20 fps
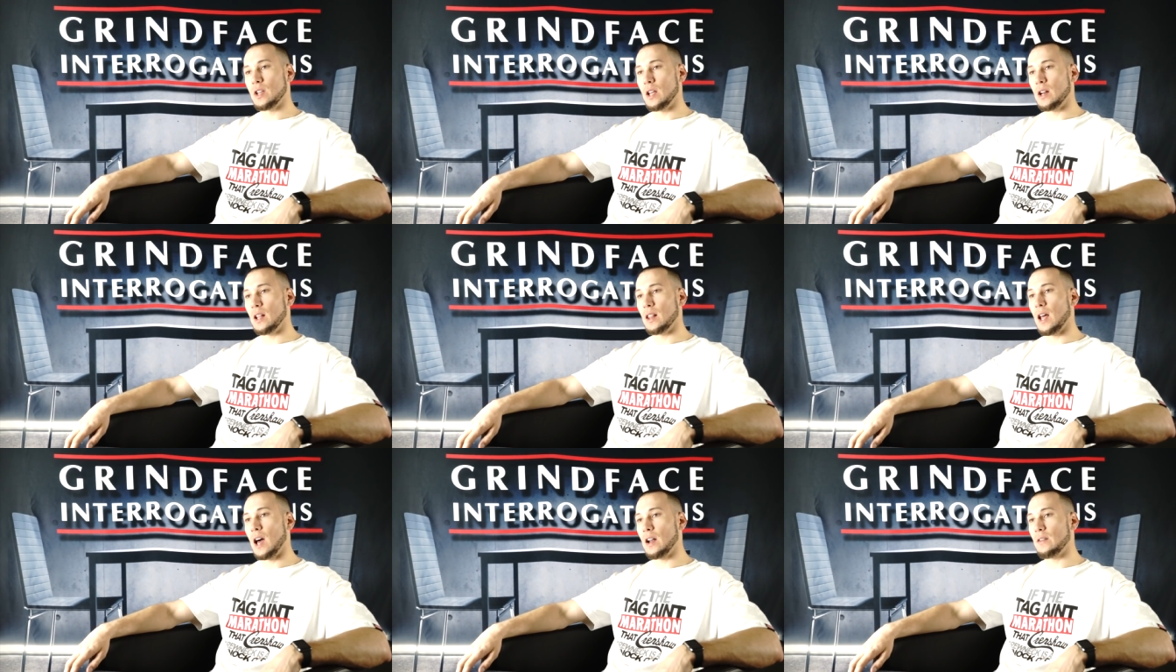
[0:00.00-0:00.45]
and
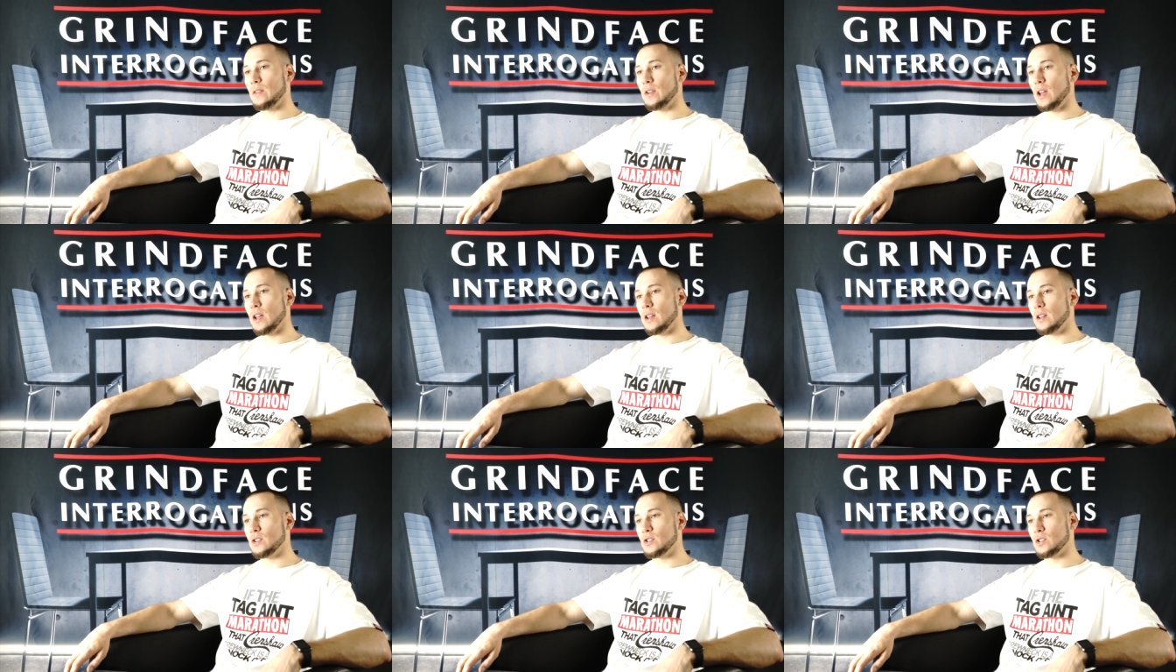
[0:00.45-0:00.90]
a lot of it
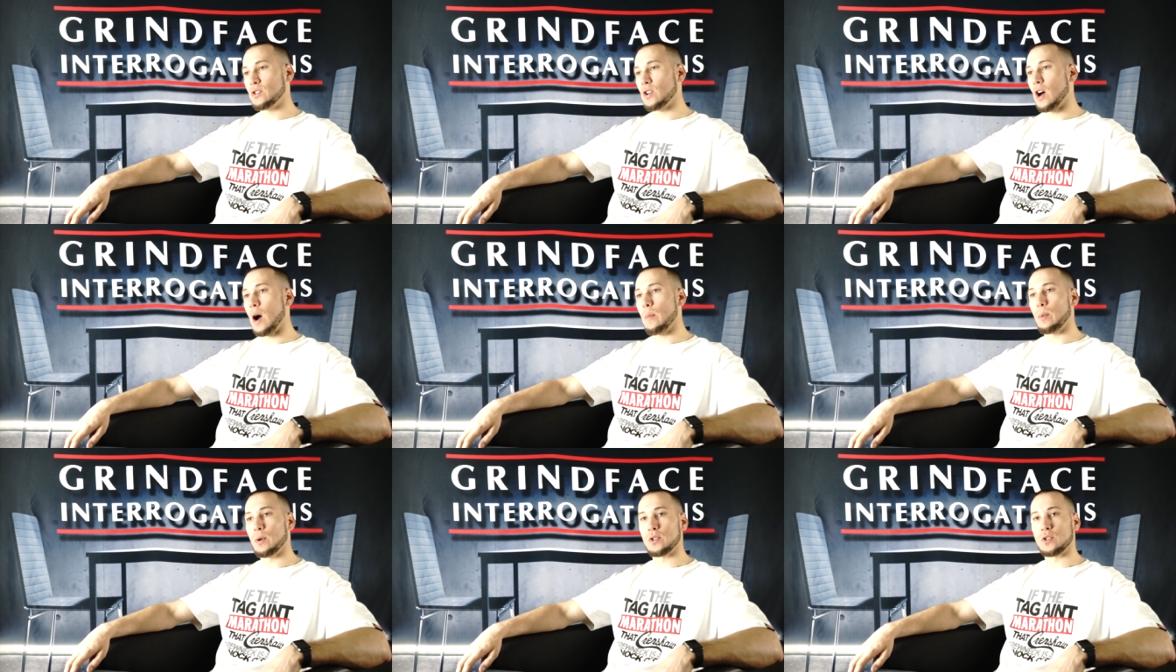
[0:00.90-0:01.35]
is just
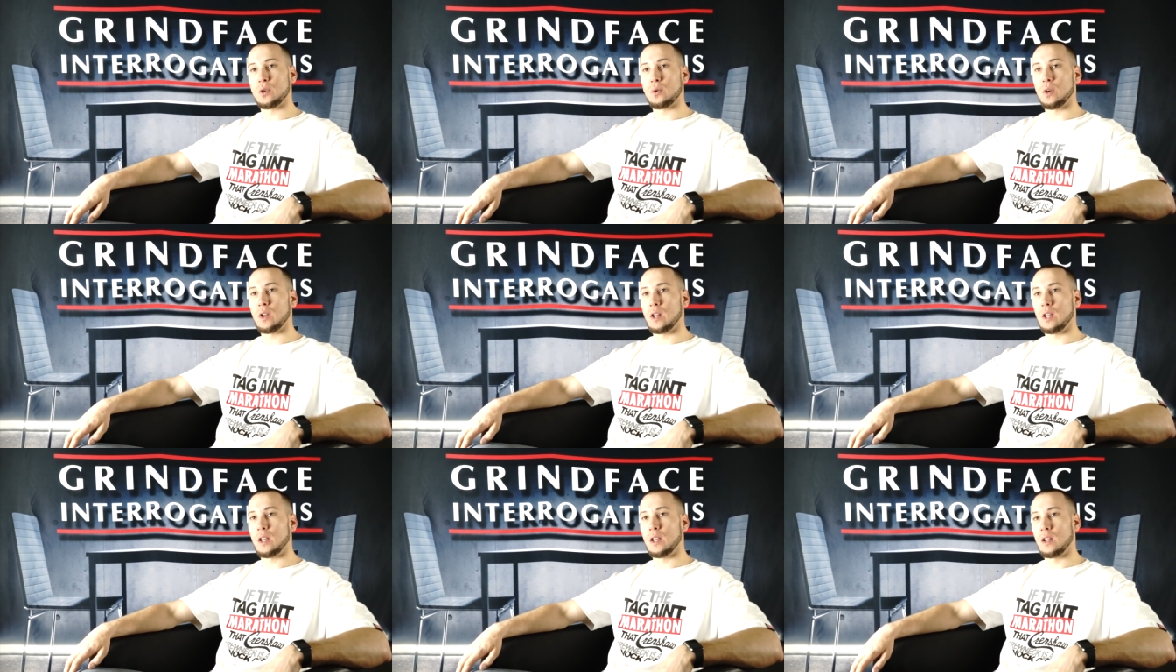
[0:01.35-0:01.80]

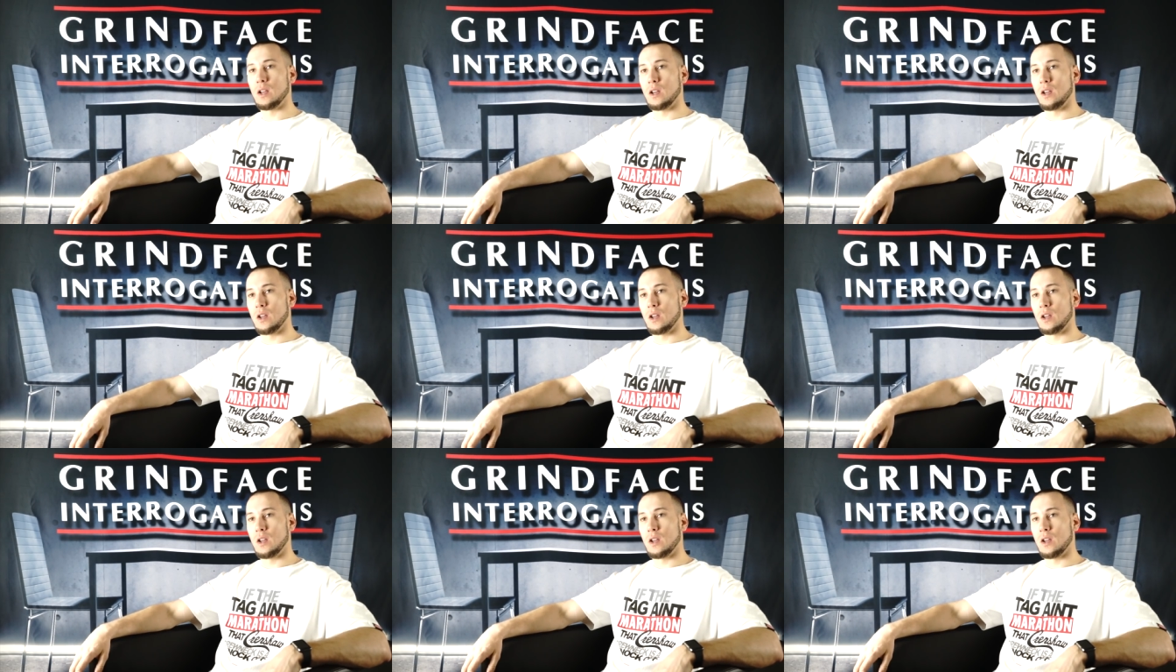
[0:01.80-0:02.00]
opportunity,